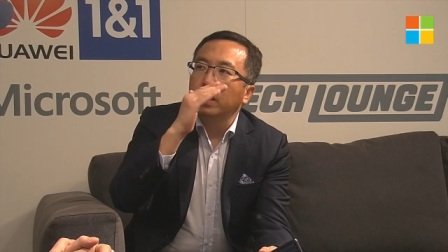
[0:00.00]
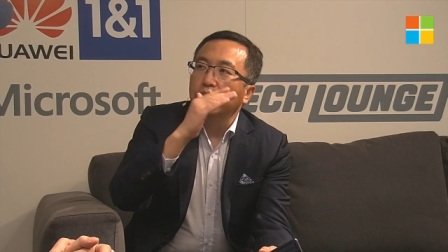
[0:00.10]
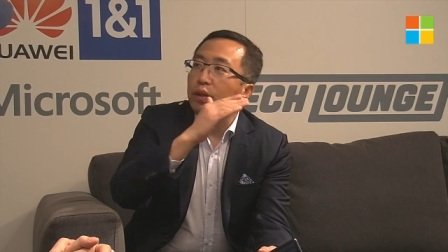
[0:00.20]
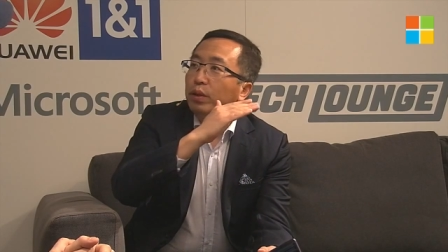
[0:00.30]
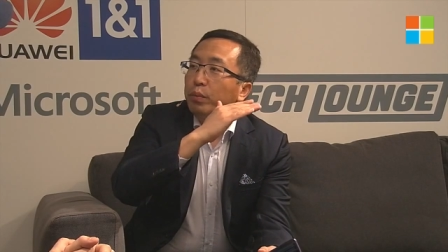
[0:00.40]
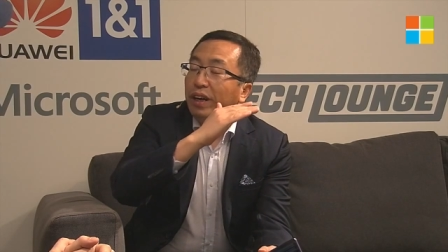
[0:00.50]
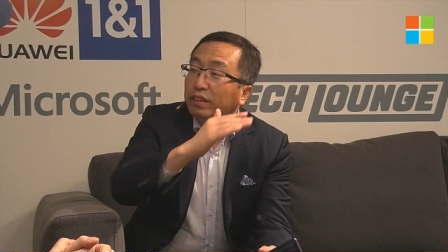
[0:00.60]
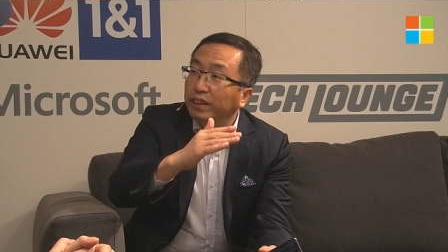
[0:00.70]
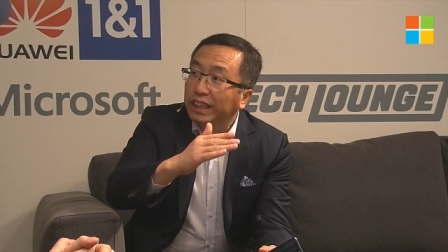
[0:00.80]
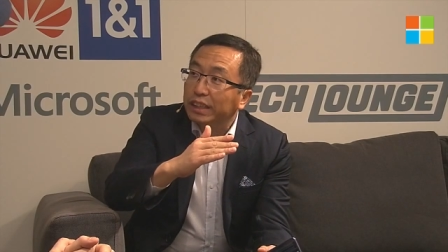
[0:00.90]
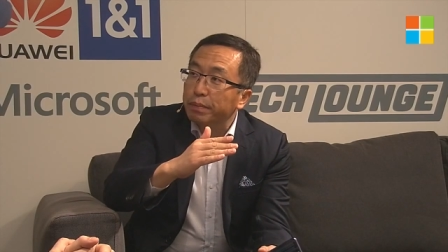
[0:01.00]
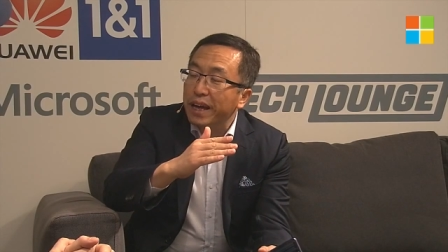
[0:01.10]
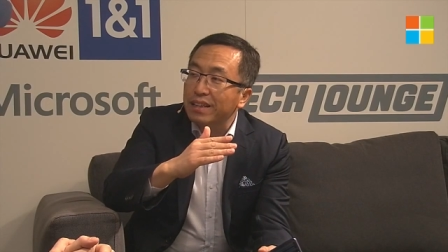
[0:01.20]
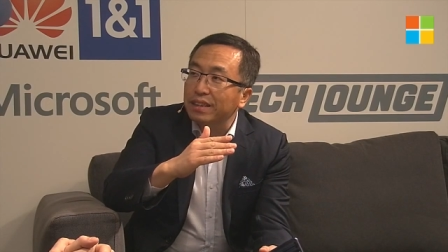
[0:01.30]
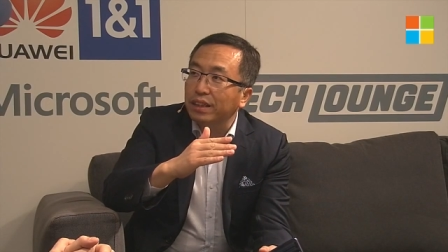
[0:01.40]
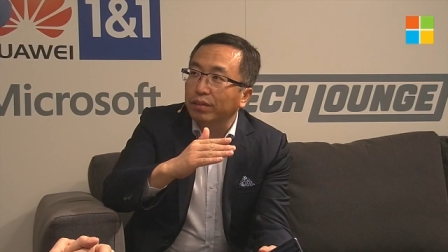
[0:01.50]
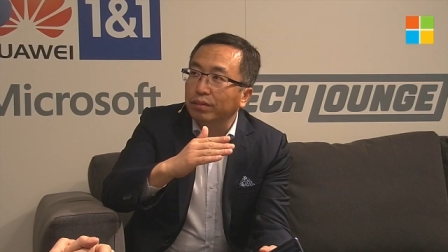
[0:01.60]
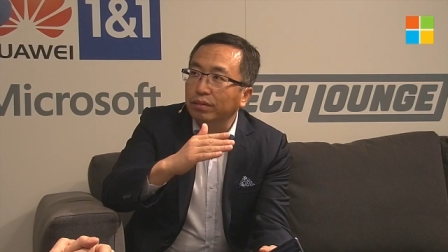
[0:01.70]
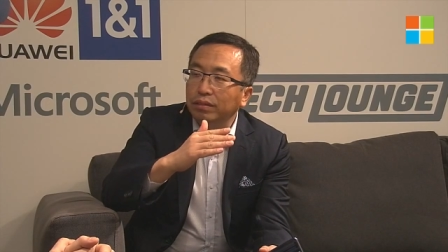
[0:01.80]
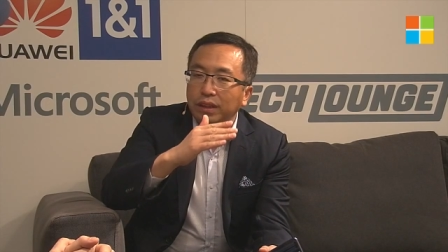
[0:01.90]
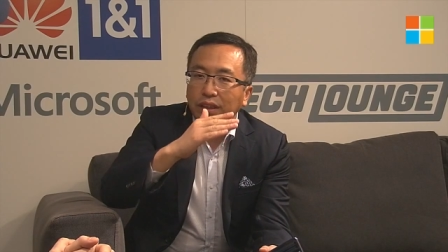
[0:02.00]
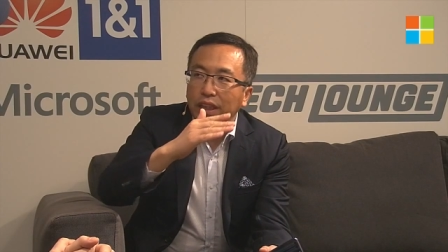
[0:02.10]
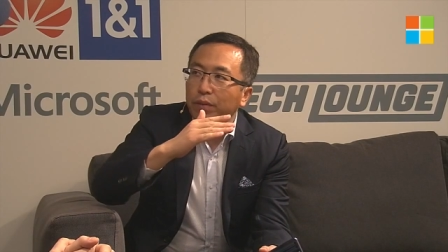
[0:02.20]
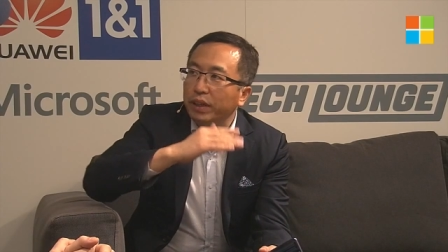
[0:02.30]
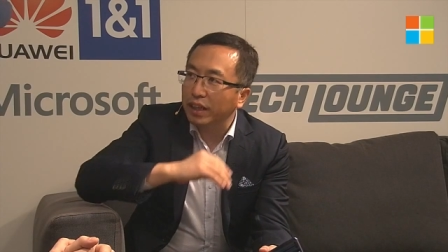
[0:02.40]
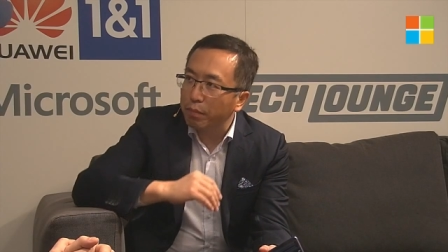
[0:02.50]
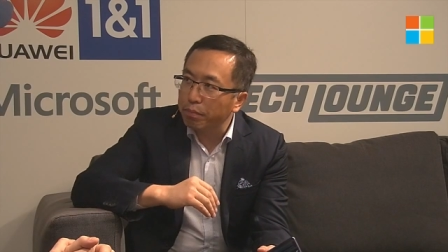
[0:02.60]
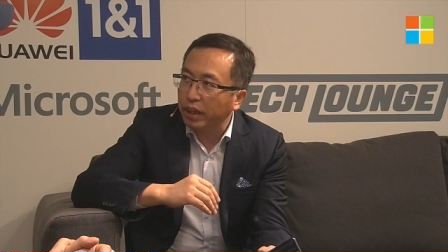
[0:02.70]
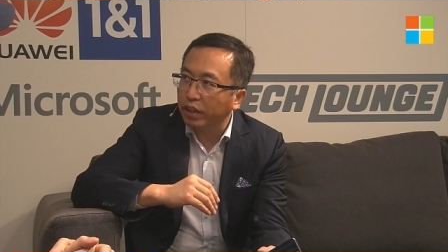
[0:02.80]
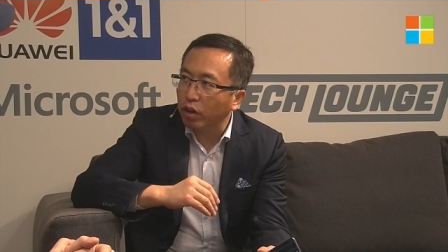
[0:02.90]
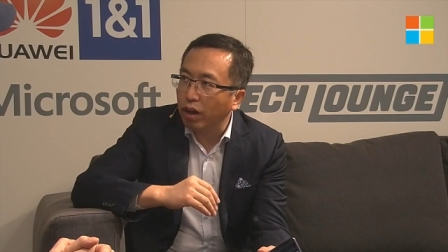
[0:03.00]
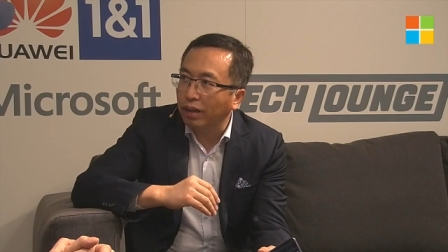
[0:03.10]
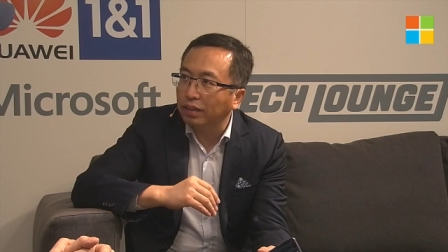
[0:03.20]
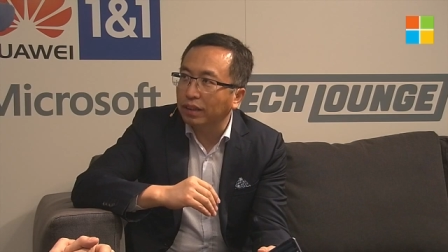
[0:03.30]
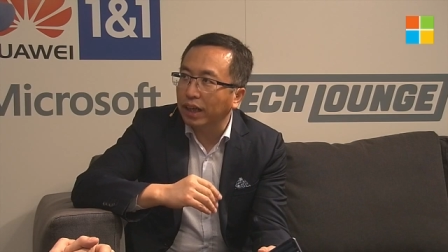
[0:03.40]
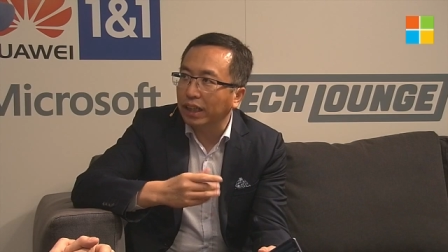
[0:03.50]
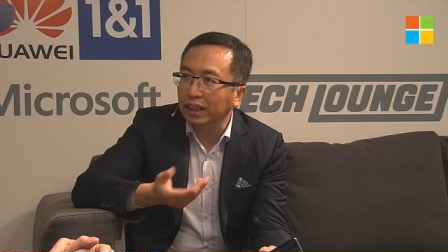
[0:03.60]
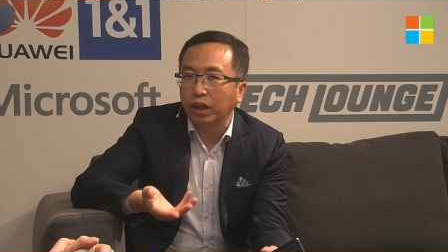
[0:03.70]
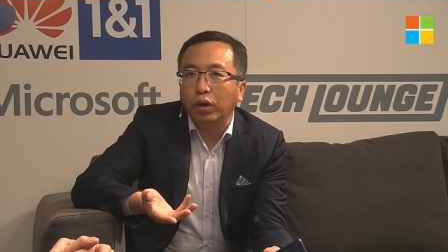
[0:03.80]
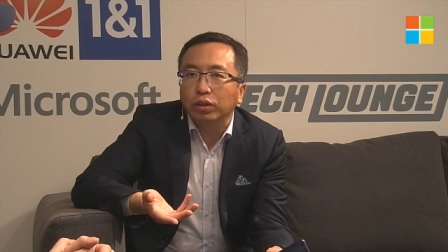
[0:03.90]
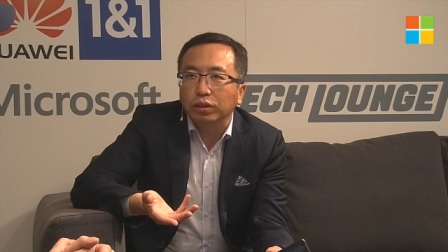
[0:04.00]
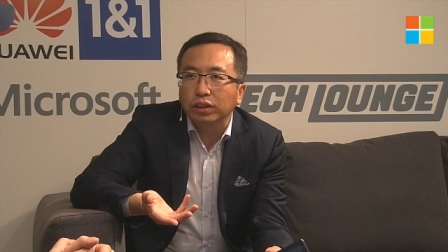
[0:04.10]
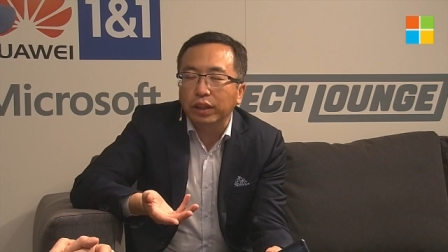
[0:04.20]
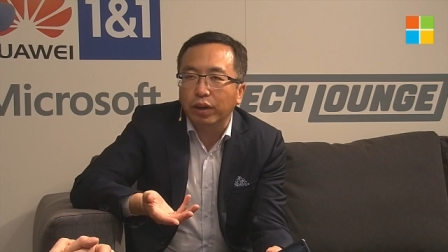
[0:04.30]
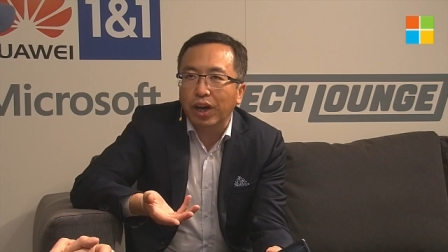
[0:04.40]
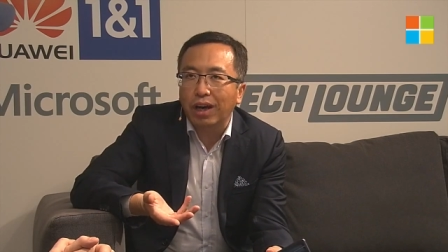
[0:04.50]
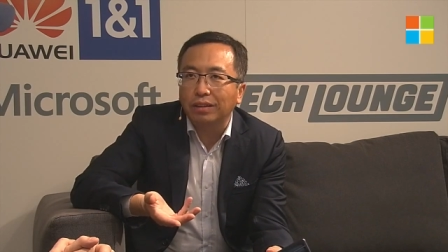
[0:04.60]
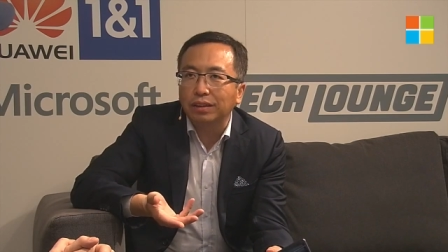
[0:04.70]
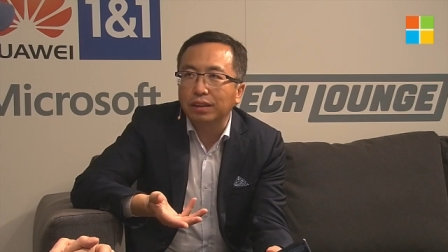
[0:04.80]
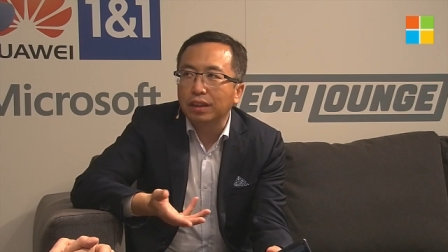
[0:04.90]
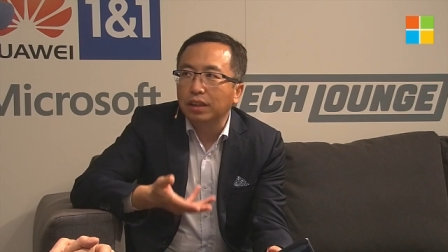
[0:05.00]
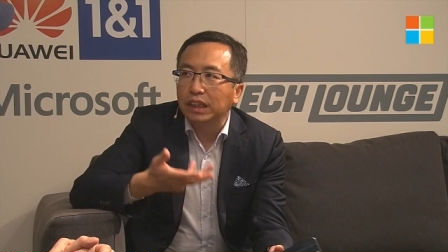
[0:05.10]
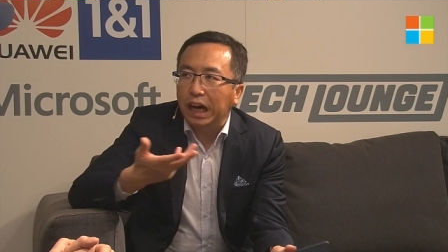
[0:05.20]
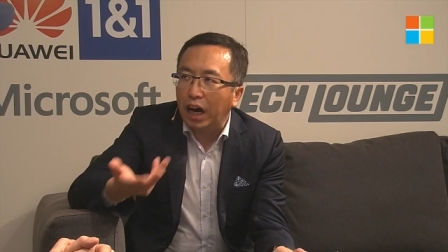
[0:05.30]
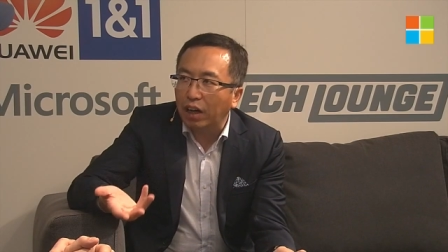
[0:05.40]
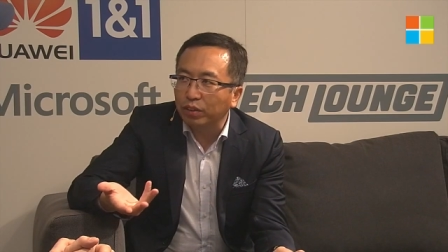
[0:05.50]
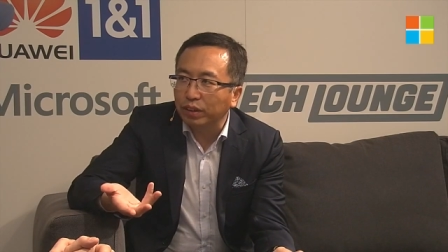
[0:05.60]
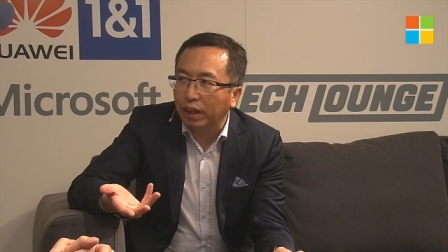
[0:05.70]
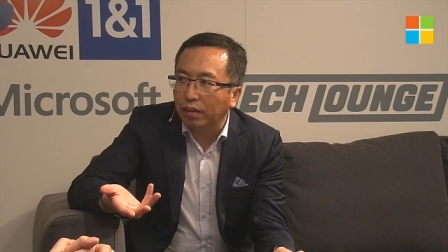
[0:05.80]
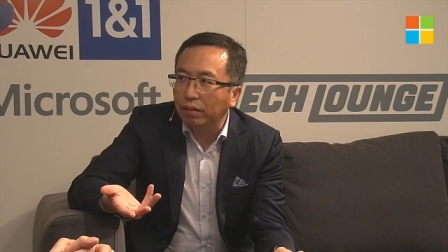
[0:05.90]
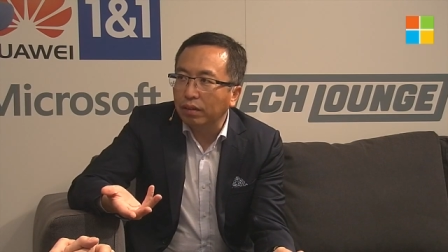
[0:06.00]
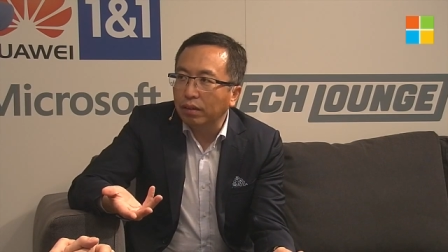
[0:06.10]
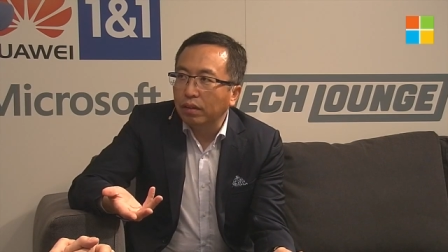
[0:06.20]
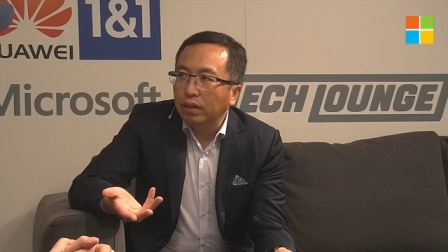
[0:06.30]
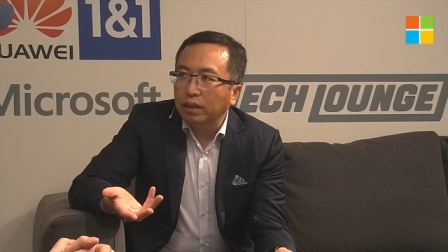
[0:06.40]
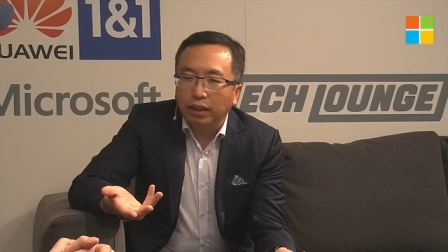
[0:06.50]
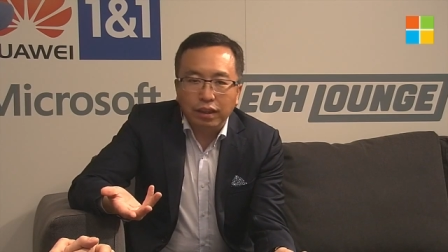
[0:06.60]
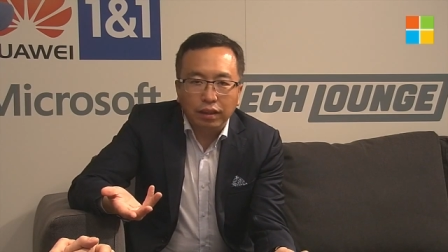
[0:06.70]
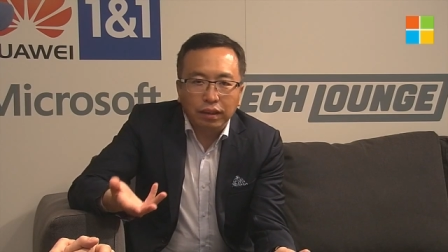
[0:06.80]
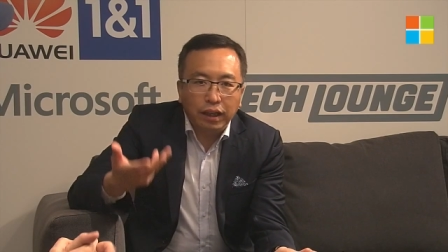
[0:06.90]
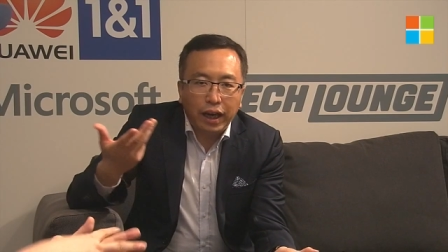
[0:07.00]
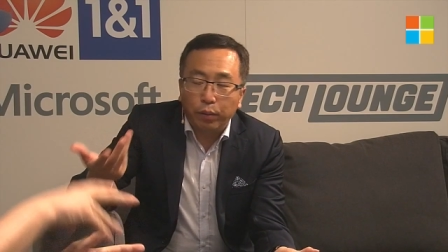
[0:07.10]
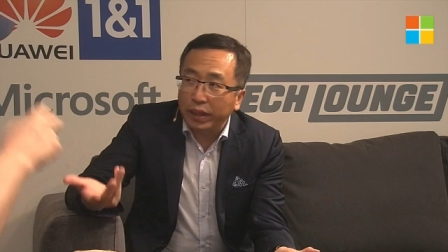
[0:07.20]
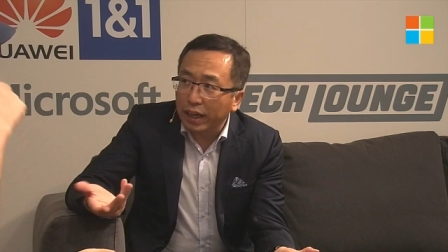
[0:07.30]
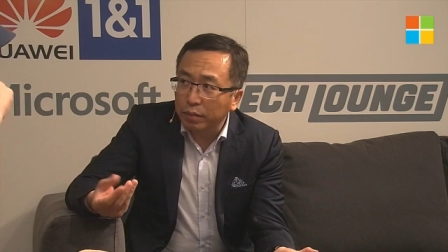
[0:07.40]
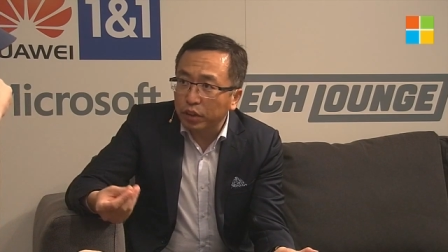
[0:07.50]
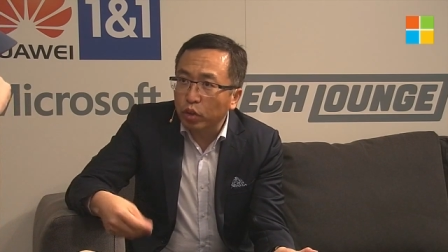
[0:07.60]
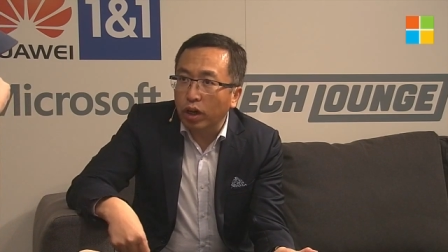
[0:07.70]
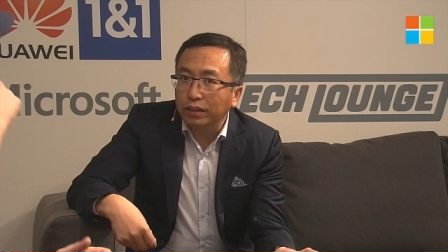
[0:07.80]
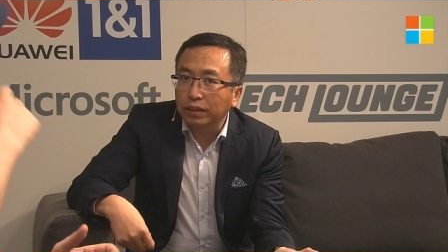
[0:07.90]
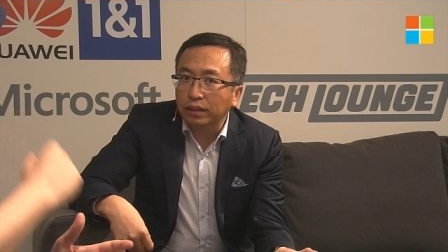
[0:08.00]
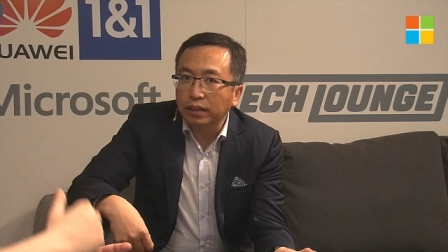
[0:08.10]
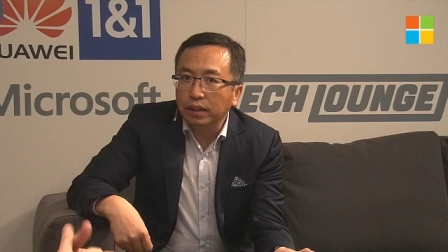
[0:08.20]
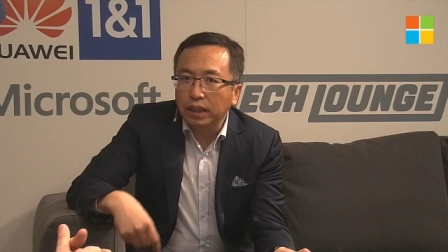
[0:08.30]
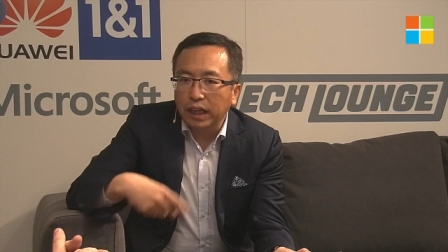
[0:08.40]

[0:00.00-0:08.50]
you know, the very expensive, the TV campaign cost, and also save a lot, the out the, the advertisement cost.